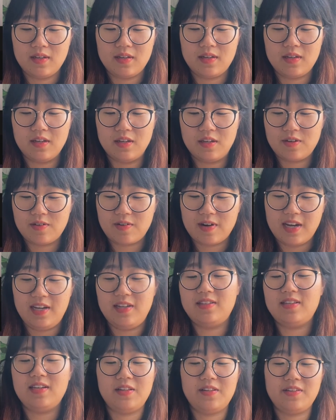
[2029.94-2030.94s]
a
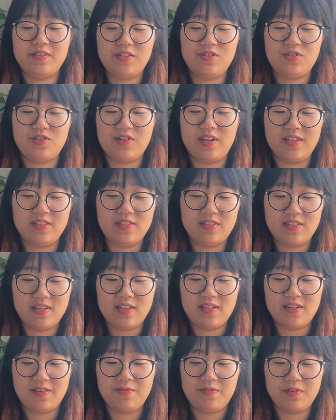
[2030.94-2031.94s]
great
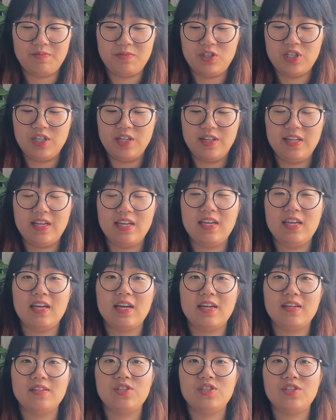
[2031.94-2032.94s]
illustrator from Chile,
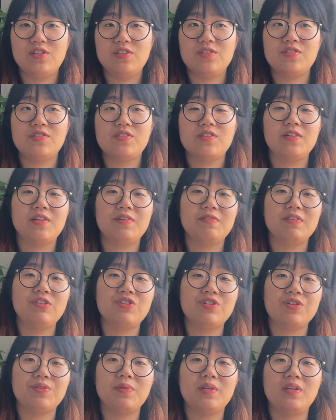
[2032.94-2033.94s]
and she used to live in
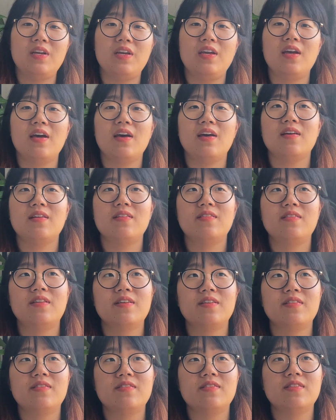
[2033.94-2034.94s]
Germany and
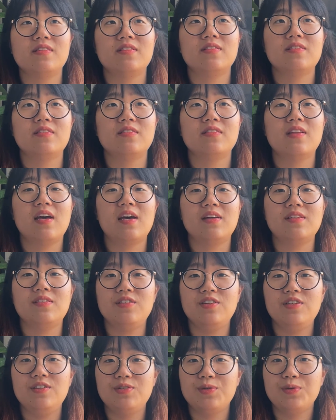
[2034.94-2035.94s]
London and
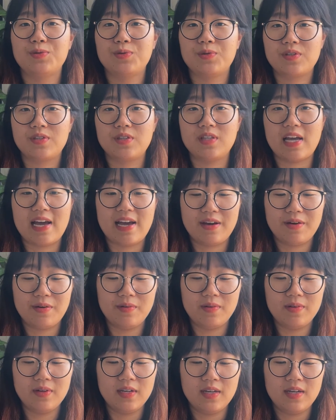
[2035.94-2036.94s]
New York
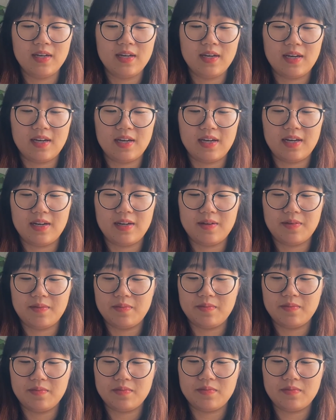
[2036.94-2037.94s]
now.
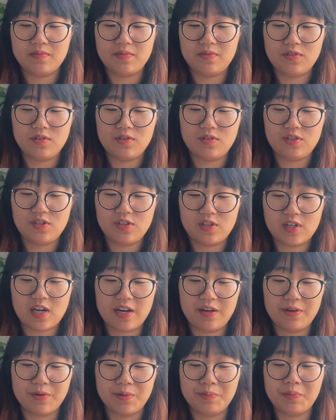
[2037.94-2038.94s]

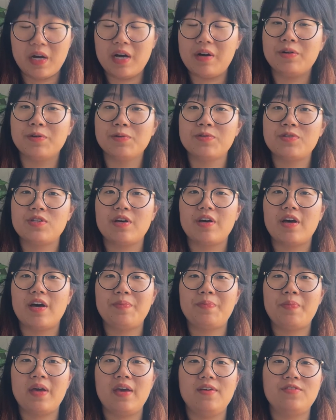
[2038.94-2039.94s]
I'm also a
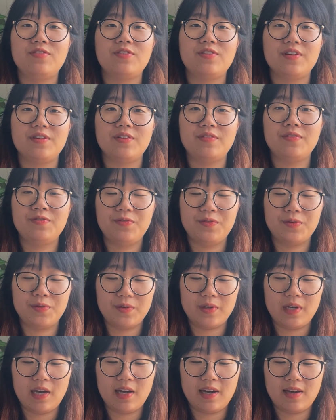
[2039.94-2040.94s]
Patreon
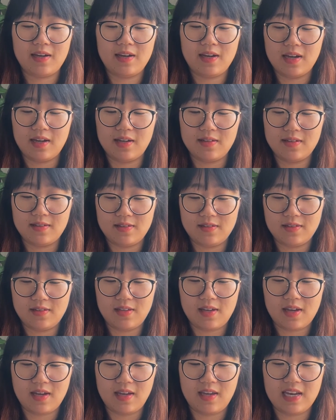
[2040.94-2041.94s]
for her, and
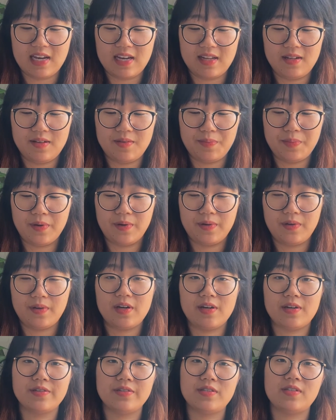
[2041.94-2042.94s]
I get
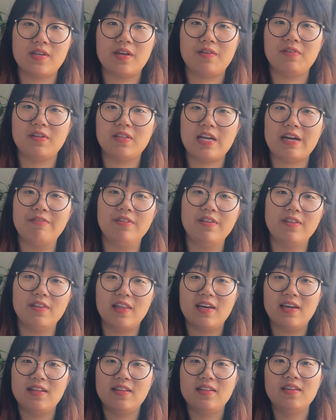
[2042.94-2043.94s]
podcasts every now and
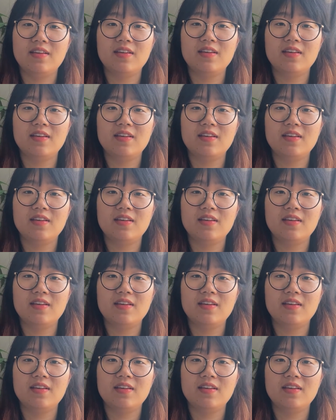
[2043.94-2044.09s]
then,